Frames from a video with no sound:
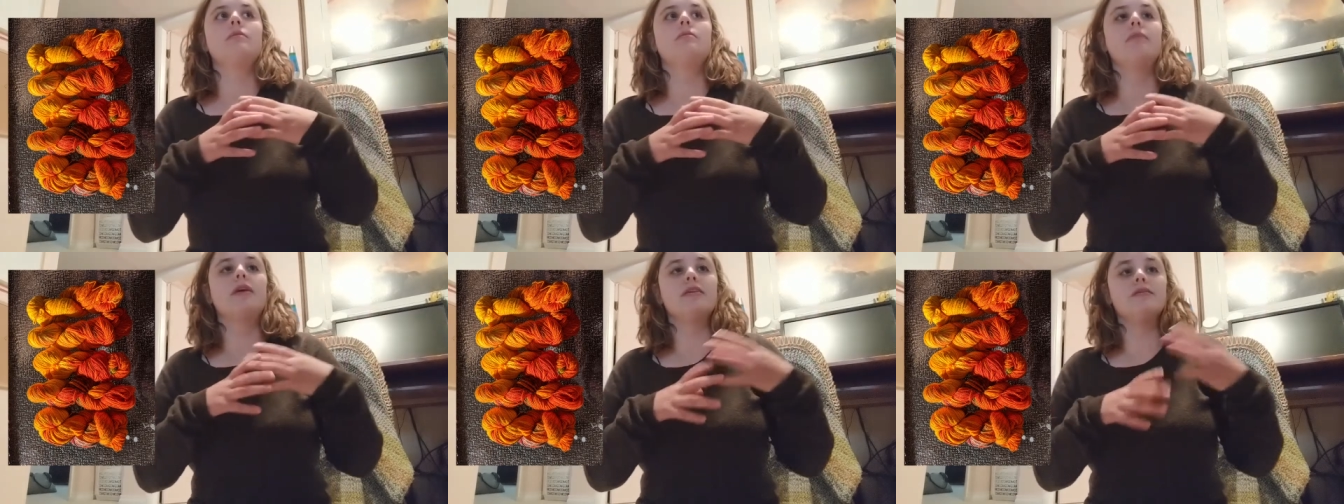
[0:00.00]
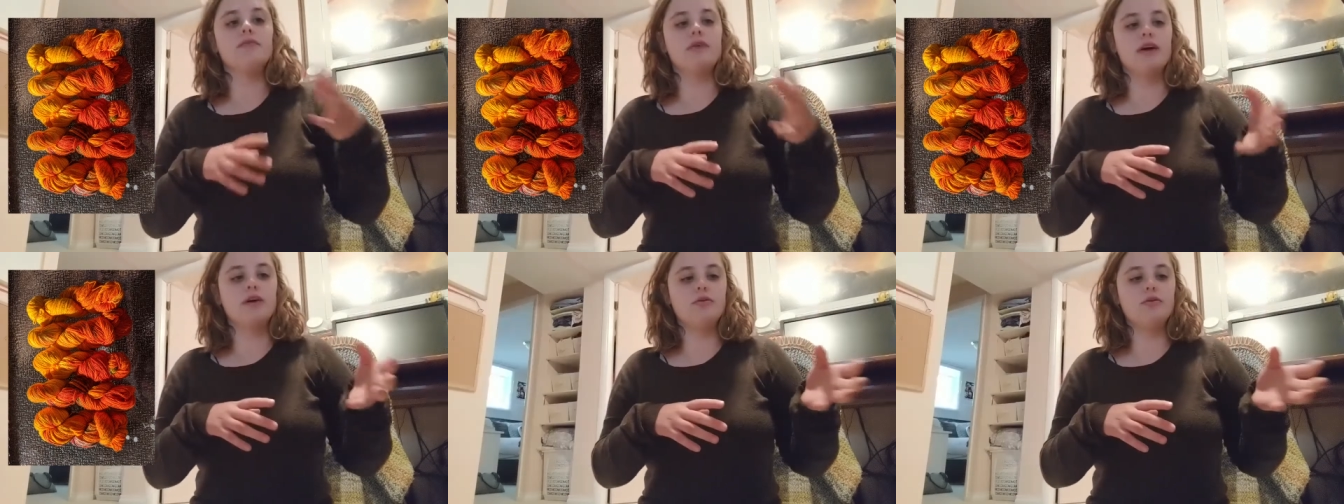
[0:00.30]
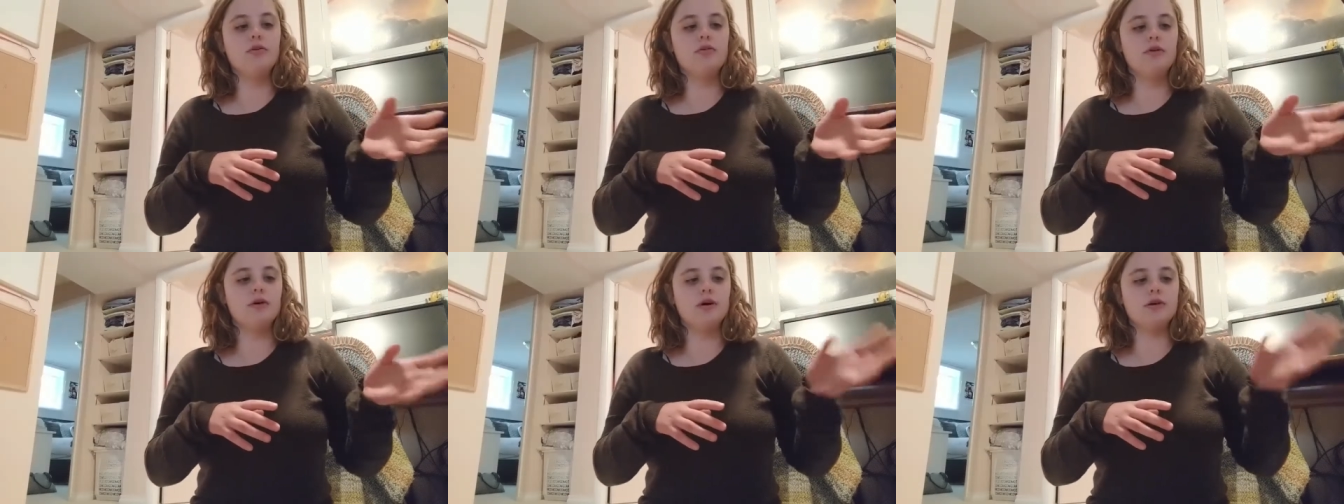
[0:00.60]
my
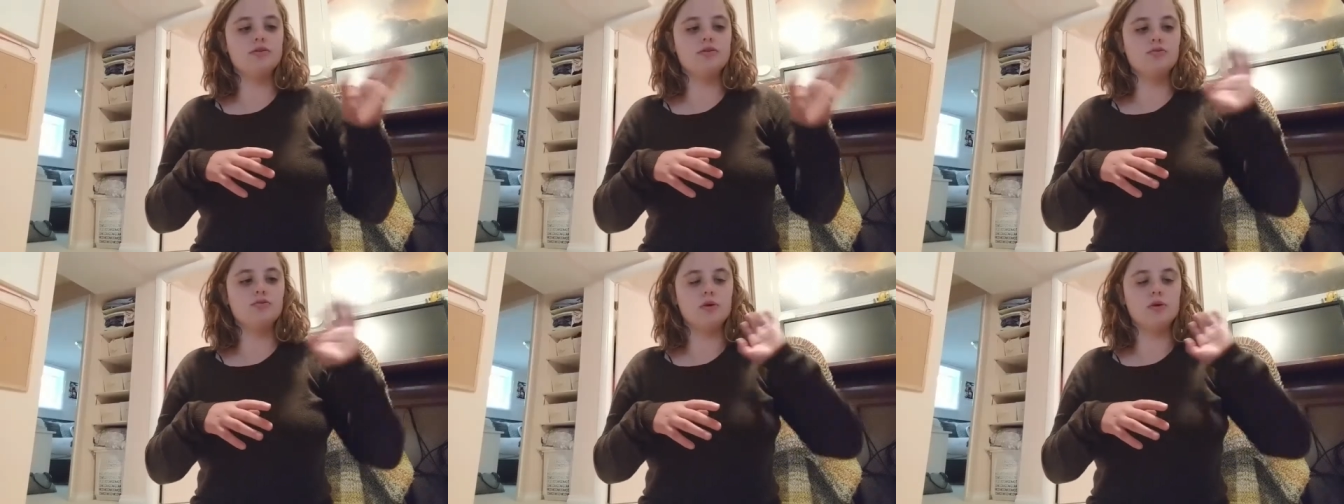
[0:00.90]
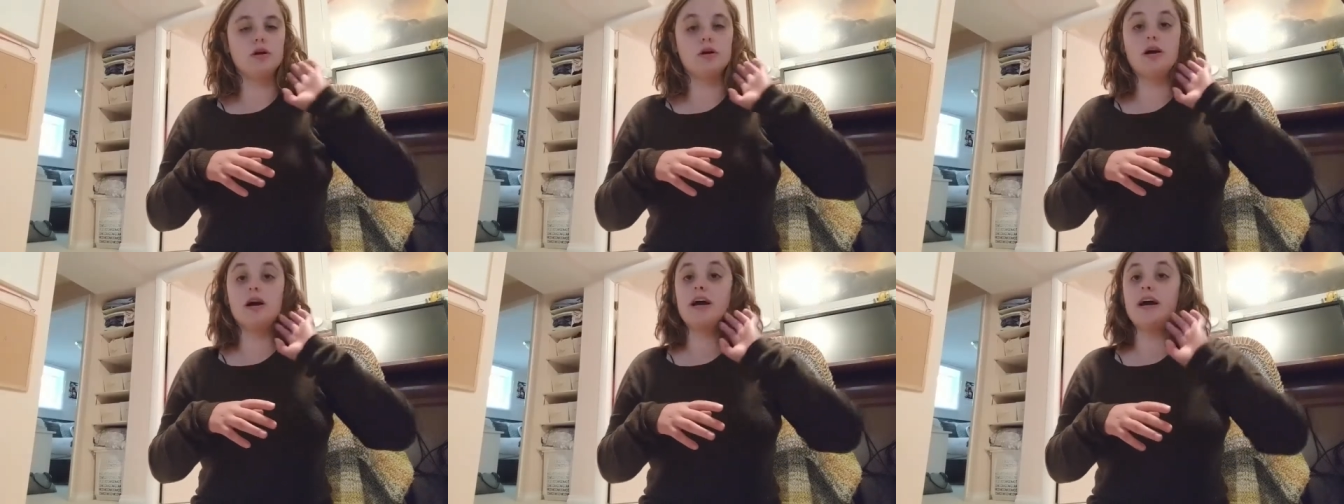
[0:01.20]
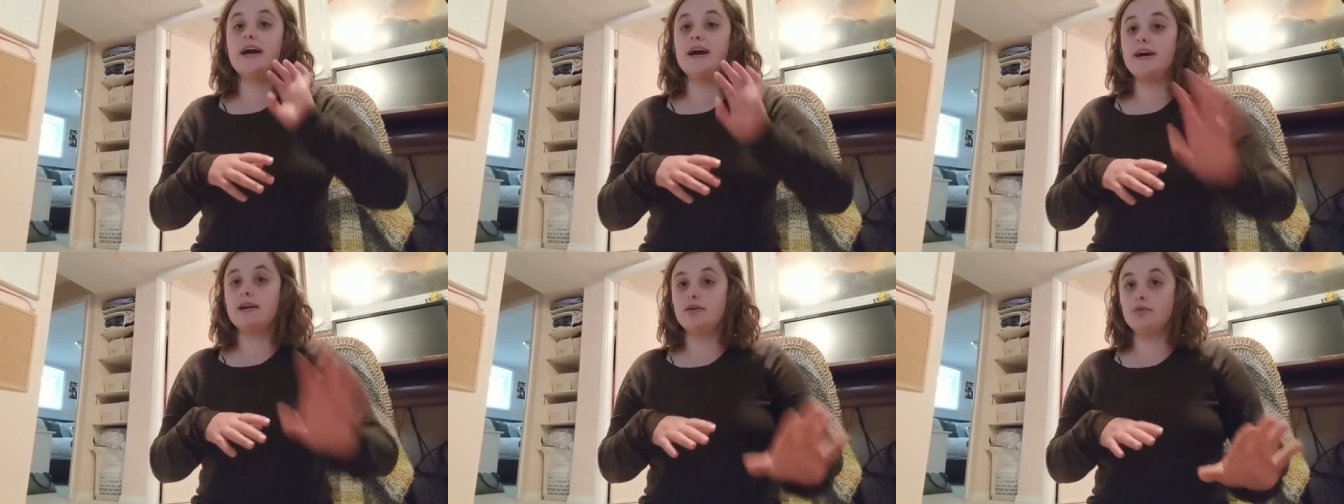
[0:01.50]
final thoughts were
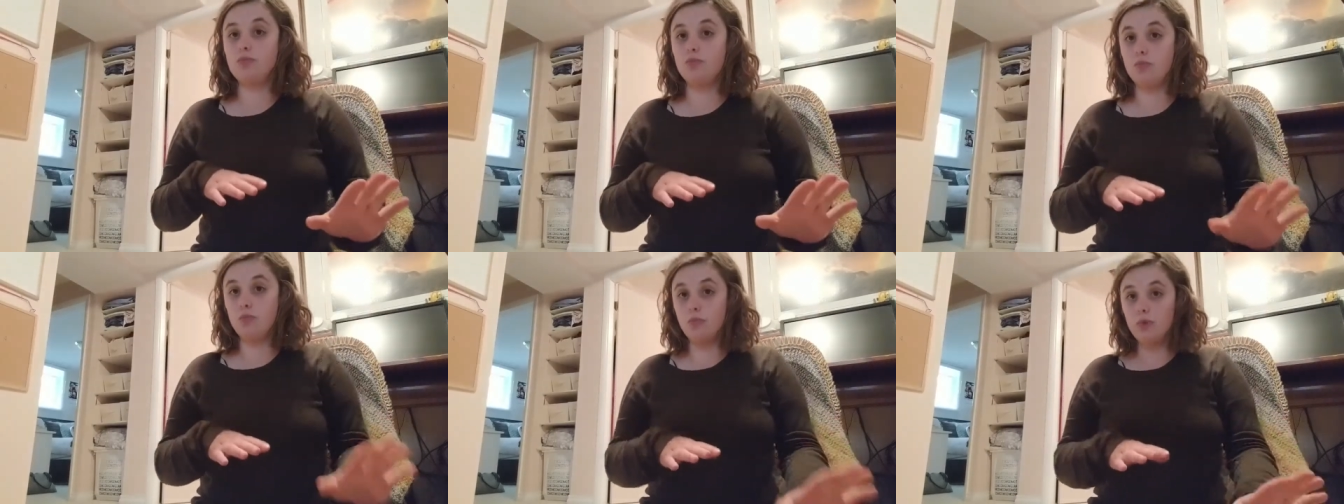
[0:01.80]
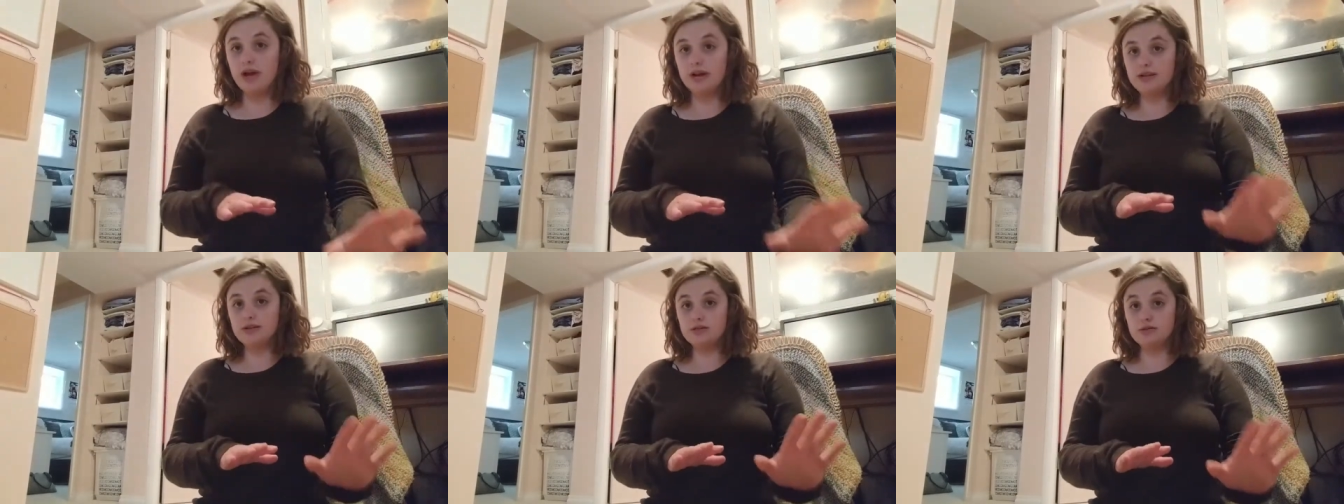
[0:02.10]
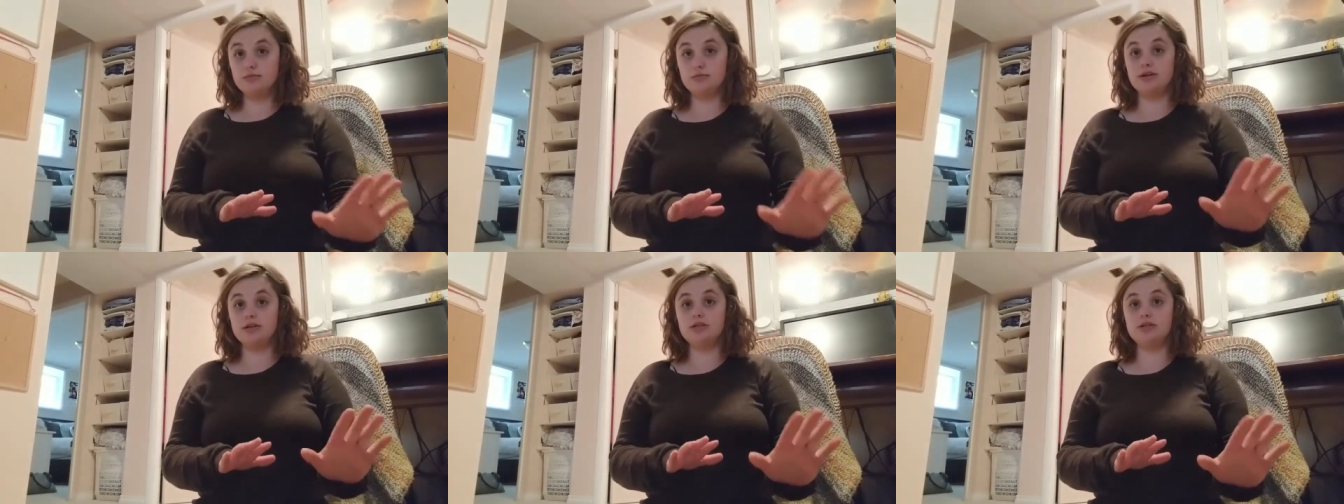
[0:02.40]
I added way
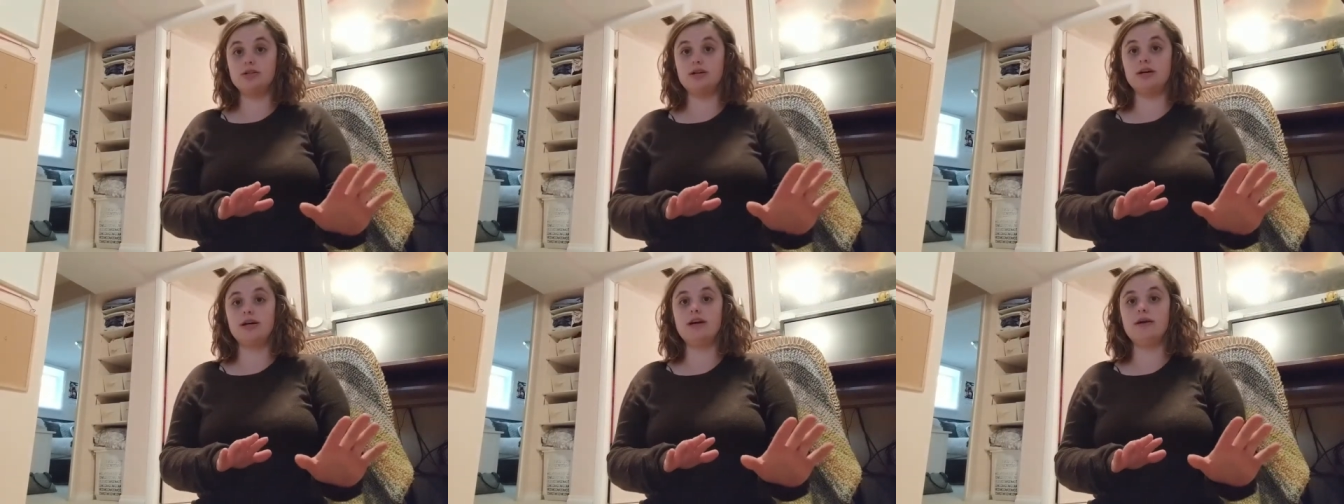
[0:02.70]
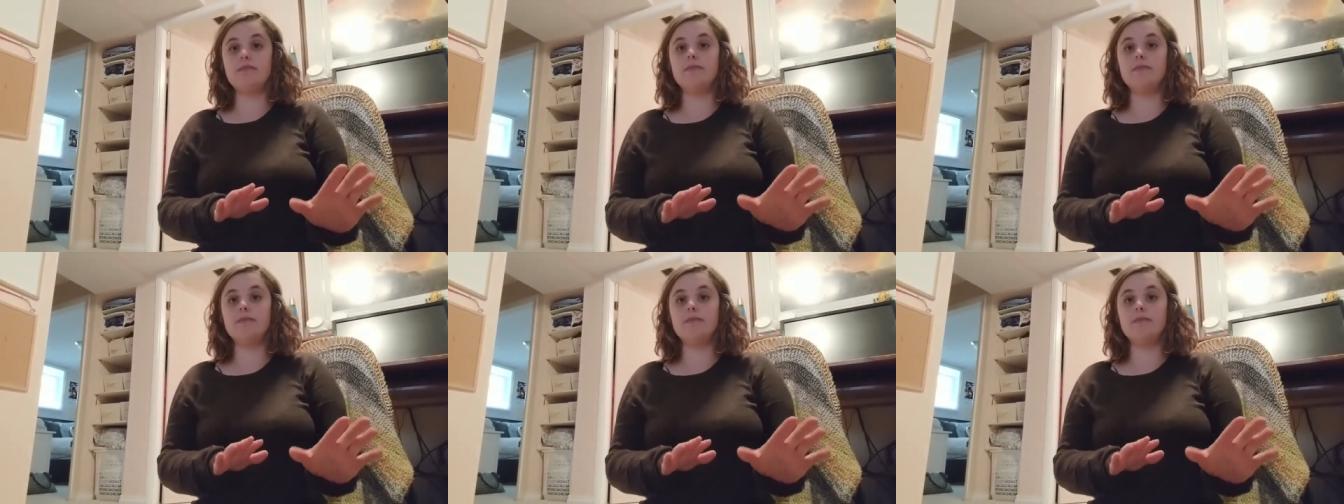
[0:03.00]
too much dye.